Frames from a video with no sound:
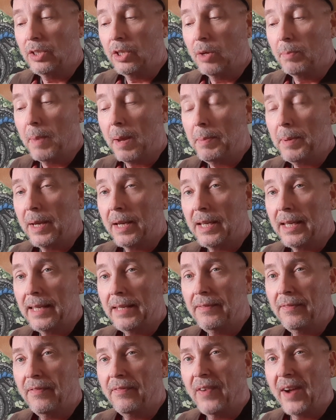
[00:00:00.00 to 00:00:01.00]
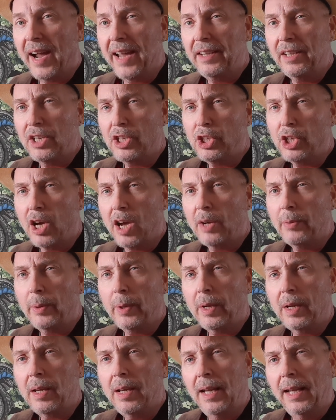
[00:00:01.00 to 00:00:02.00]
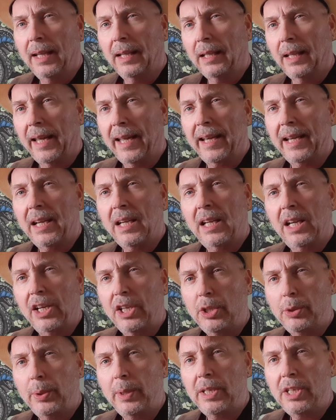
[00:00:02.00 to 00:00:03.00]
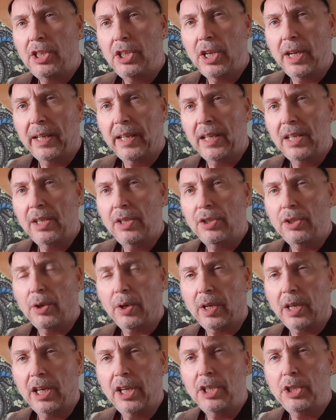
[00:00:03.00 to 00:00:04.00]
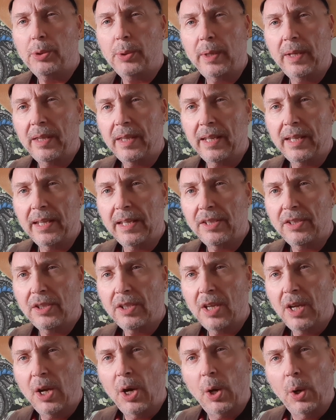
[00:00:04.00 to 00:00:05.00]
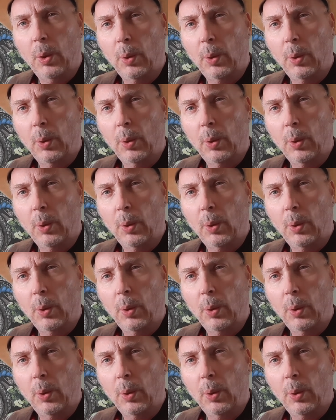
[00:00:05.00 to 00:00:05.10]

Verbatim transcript: you know, maybe find a genre like country chickens or country this